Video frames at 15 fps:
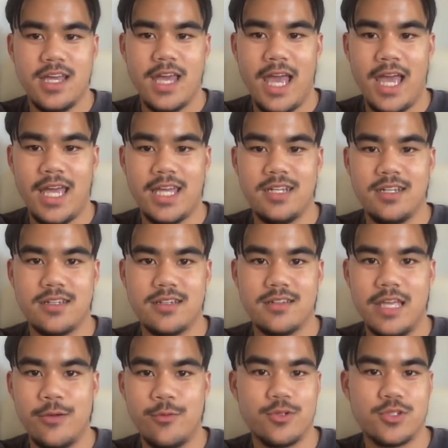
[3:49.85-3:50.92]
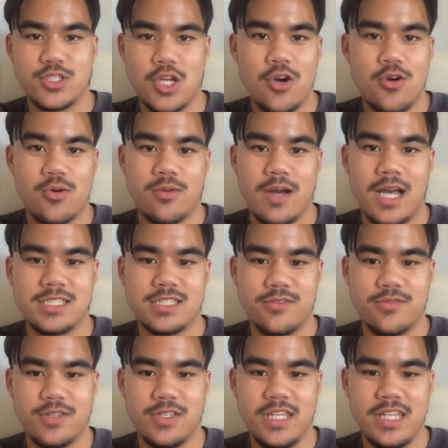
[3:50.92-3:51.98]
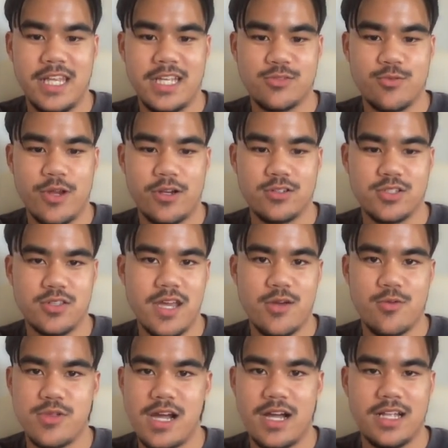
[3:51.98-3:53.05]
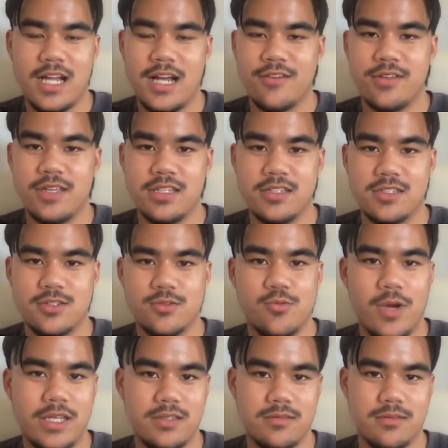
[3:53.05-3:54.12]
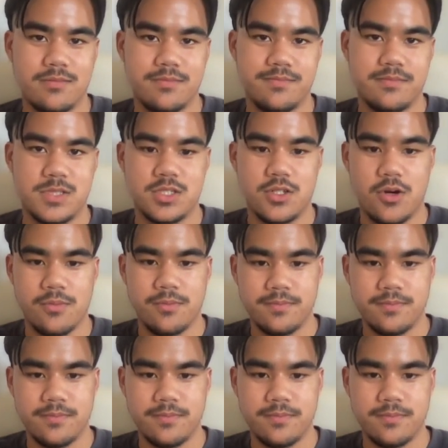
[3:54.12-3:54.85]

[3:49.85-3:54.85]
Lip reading: and it will show as if the DNS records are there without having to wait. So